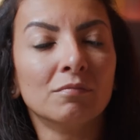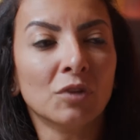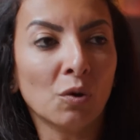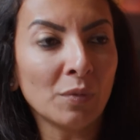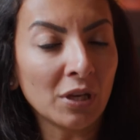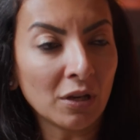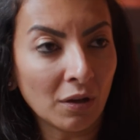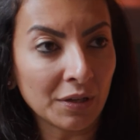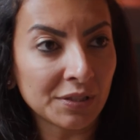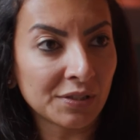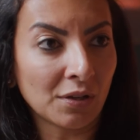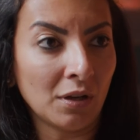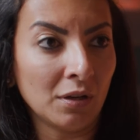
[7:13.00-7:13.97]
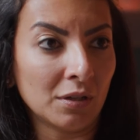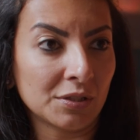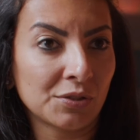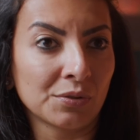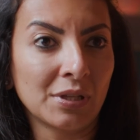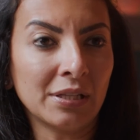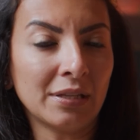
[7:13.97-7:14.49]
Naomi likes color,
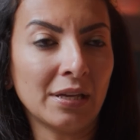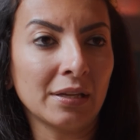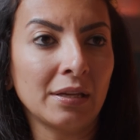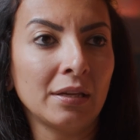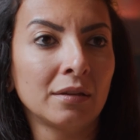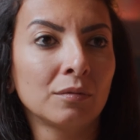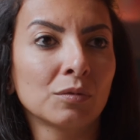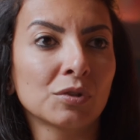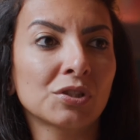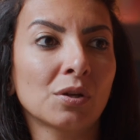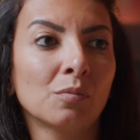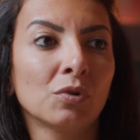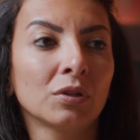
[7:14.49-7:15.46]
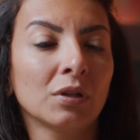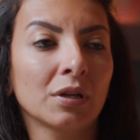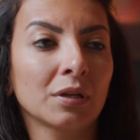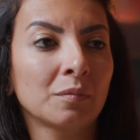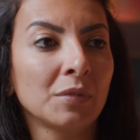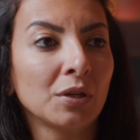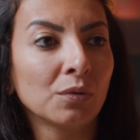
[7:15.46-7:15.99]
so that again, with someone
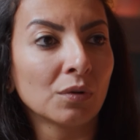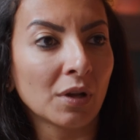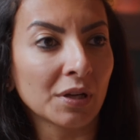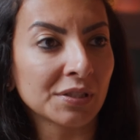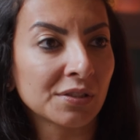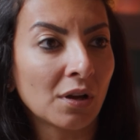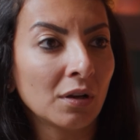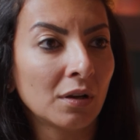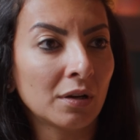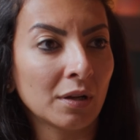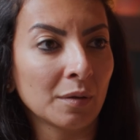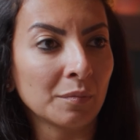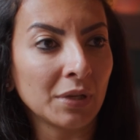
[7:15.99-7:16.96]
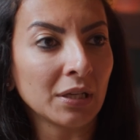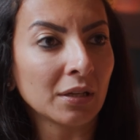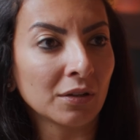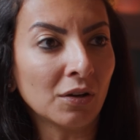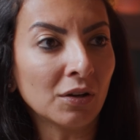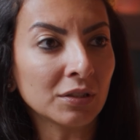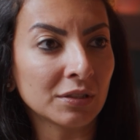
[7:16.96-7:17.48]
like me who likes color and being
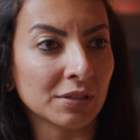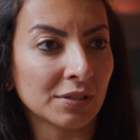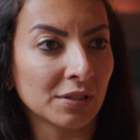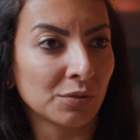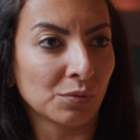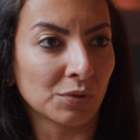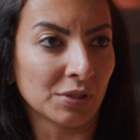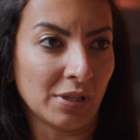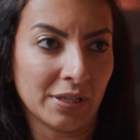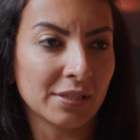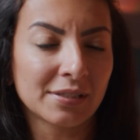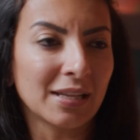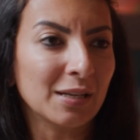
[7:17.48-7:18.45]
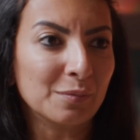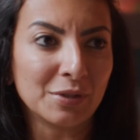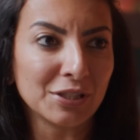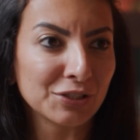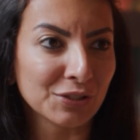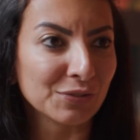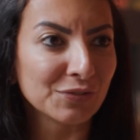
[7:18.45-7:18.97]
an artist, it was like a
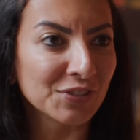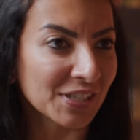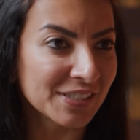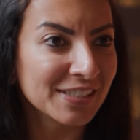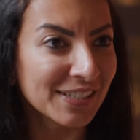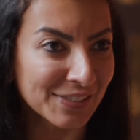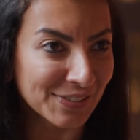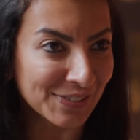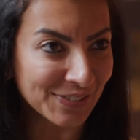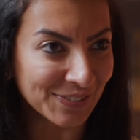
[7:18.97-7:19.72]
celebration of success,